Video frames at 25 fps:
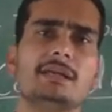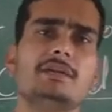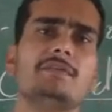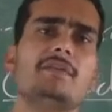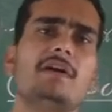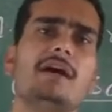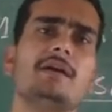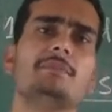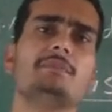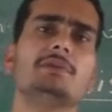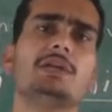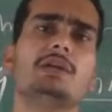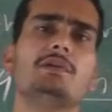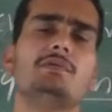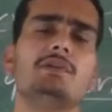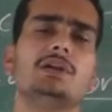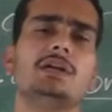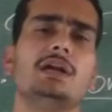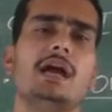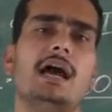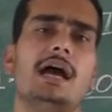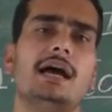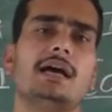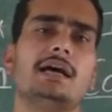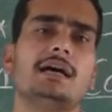If I am
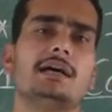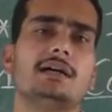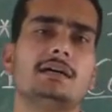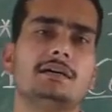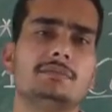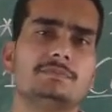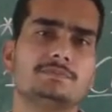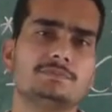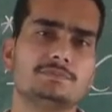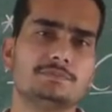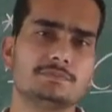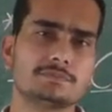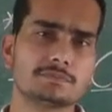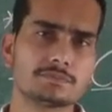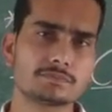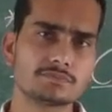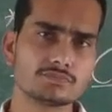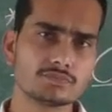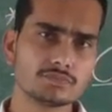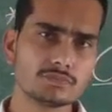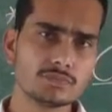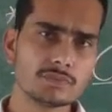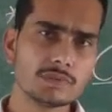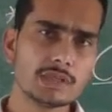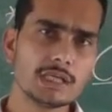giving
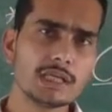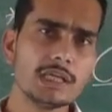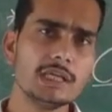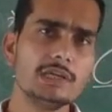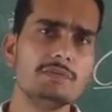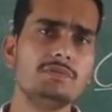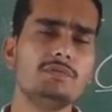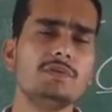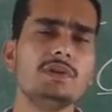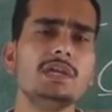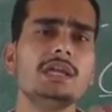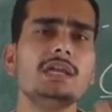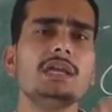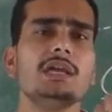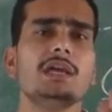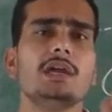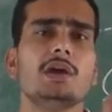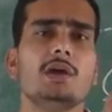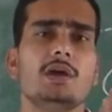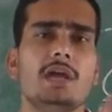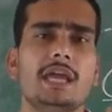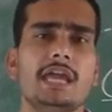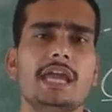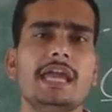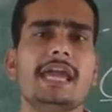if
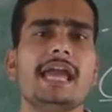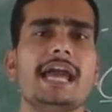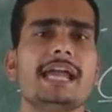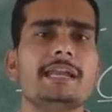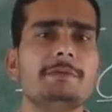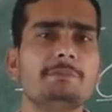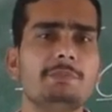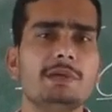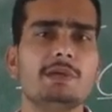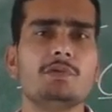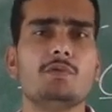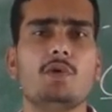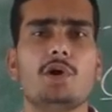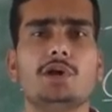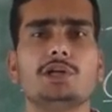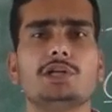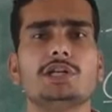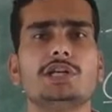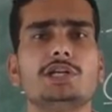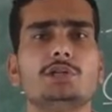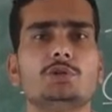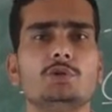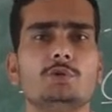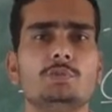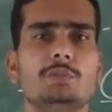A and B
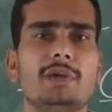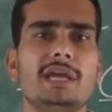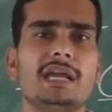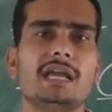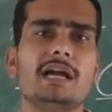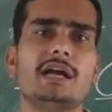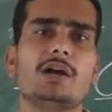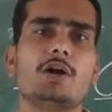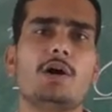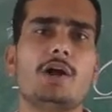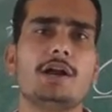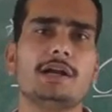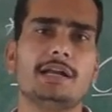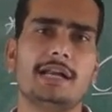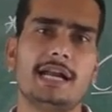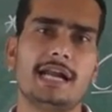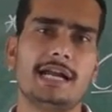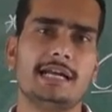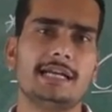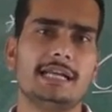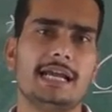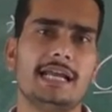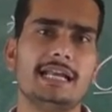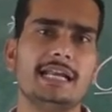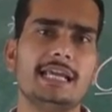wanted to make a
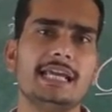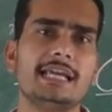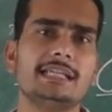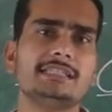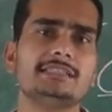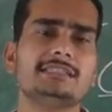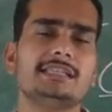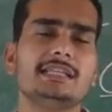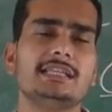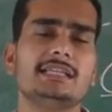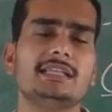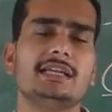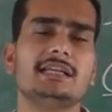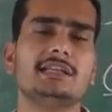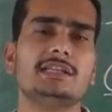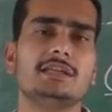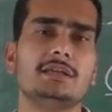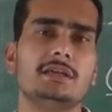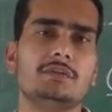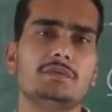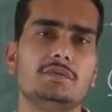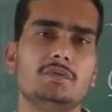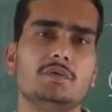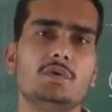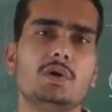contract, and A say that
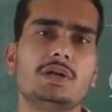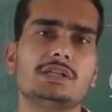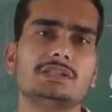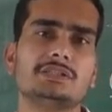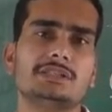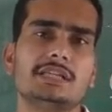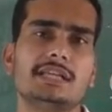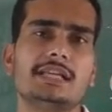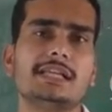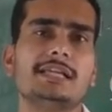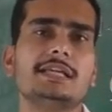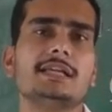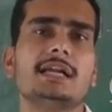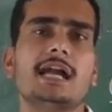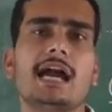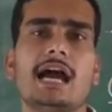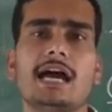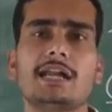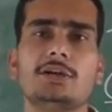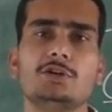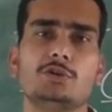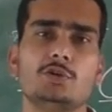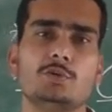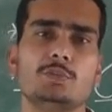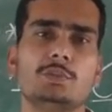if you are selling
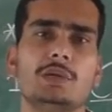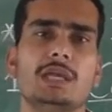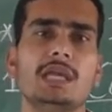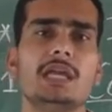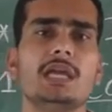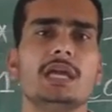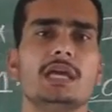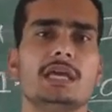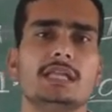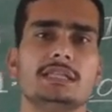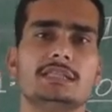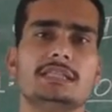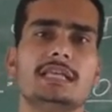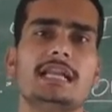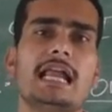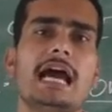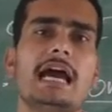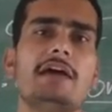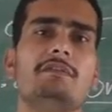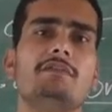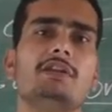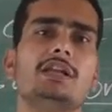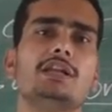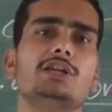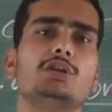car to me, then
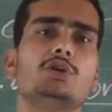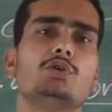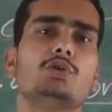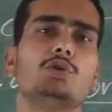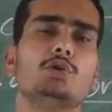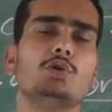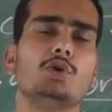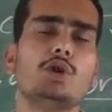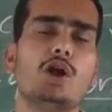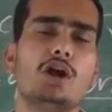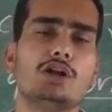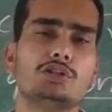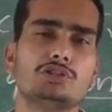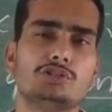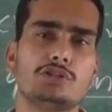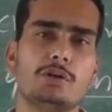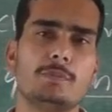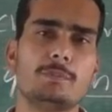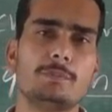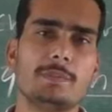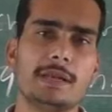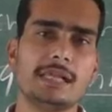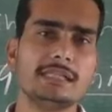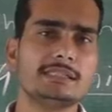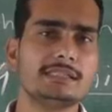I will give you lots
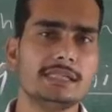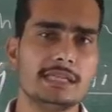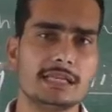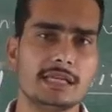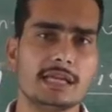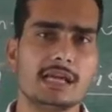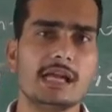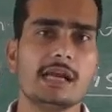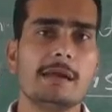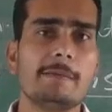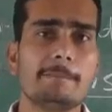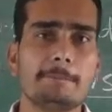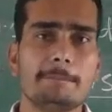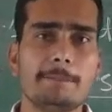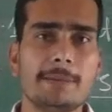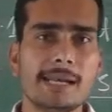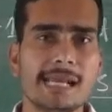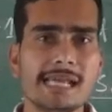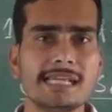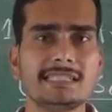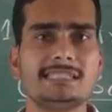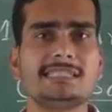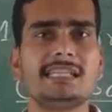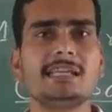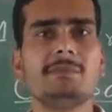of blessing.
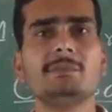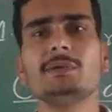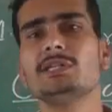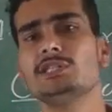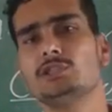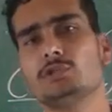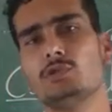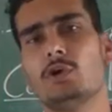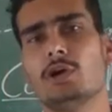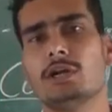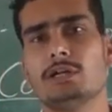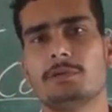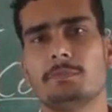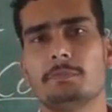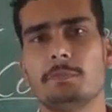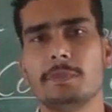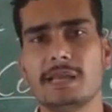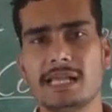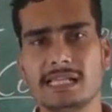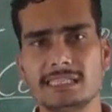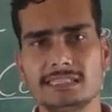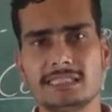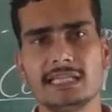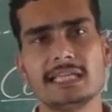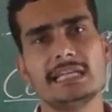Blessing means what?
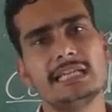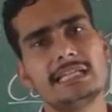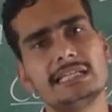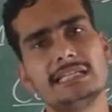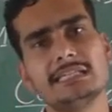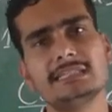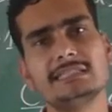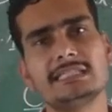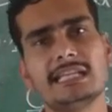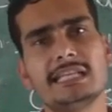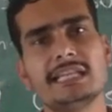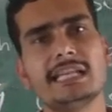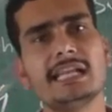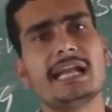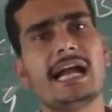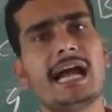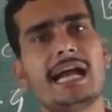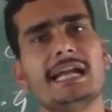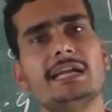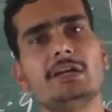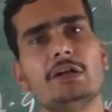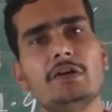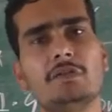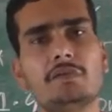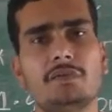Blessing, it is any
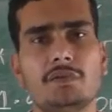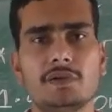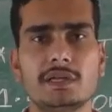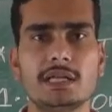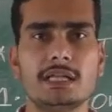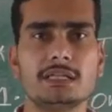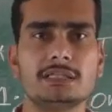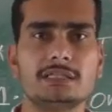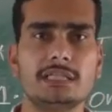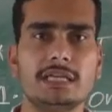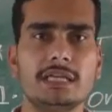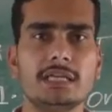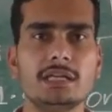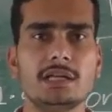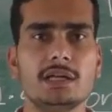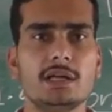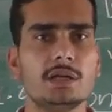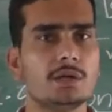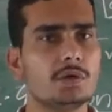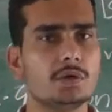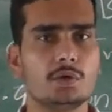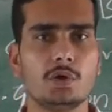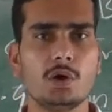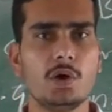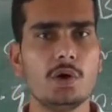kind of real
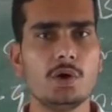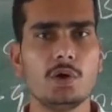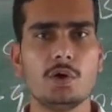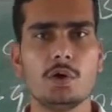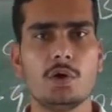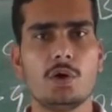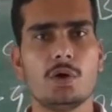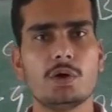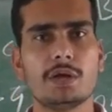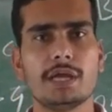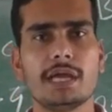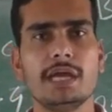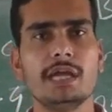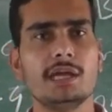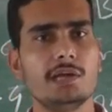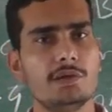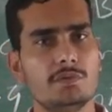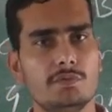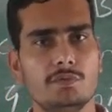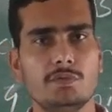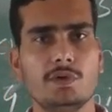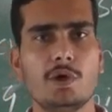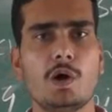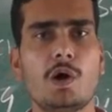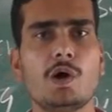thing? No.
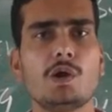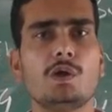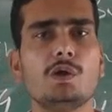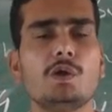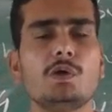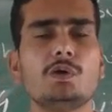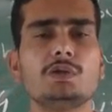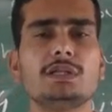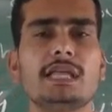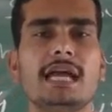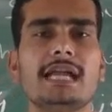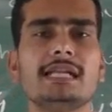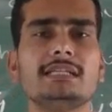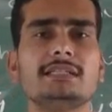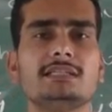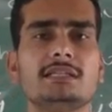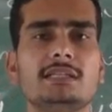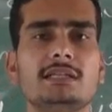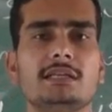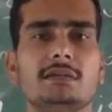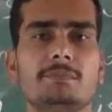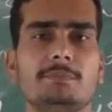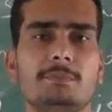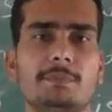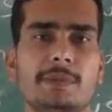Okay, we all know that
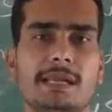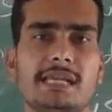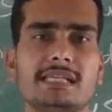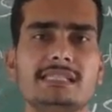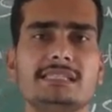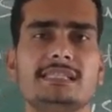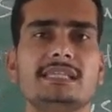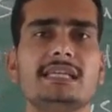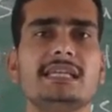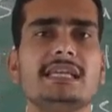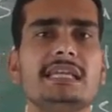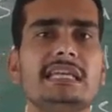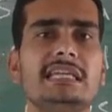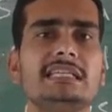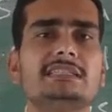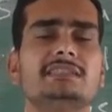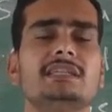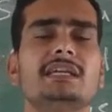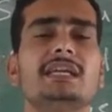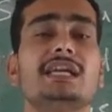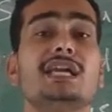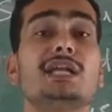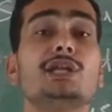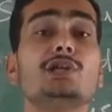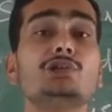the blessing is
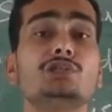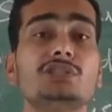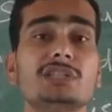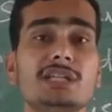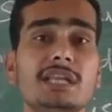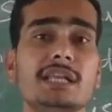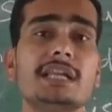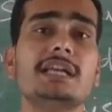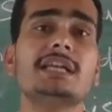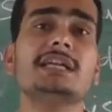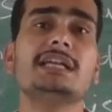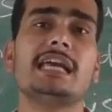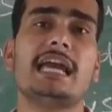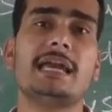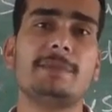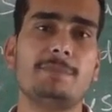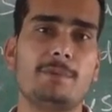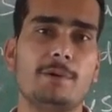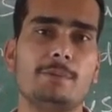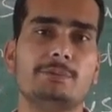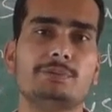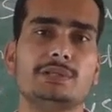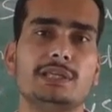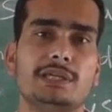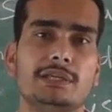a illusionary
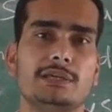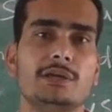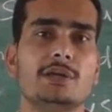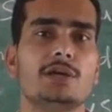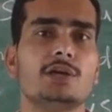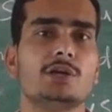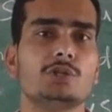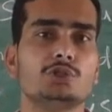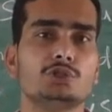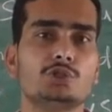type of thing.